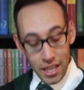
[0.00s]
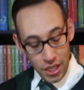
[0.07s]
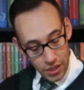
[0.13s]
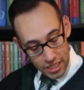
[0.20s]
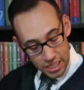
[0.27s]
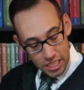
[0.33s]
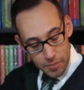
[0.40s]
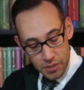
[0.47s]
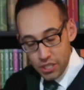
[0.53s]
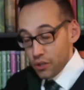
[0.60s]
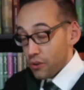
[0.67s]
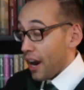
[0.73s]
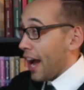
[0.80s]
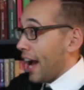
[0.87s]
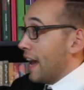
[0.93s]
You can
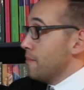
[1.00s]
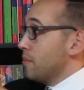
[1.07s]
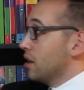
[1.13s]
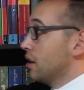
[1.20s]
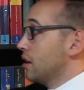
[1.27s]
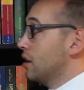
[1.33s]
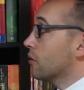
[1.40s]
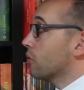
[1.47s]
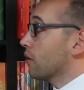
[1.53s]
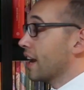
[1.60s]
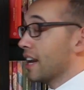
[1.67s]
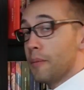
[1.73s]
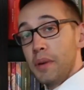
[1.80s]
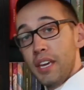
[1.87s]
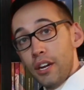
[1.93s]
subscribe
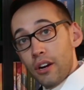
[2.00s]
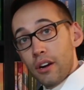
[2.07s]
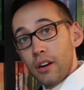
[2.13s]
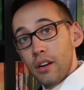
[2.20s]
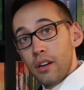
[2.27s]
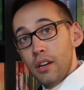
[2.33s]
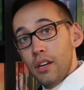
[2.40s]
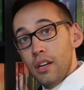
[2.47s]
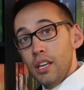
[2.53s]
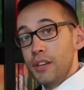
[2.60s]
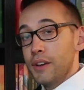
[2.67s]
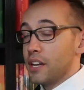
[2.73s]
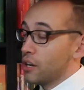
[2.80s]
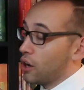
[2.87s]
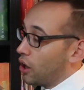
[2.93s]
right up here.
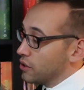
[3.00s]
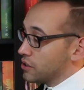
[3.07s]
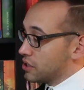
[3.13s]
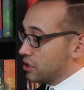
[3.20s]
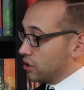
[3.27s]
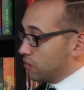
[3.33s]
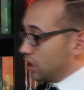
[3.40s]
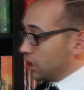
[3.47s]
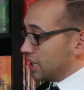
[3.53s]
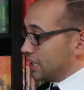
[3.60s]
You can also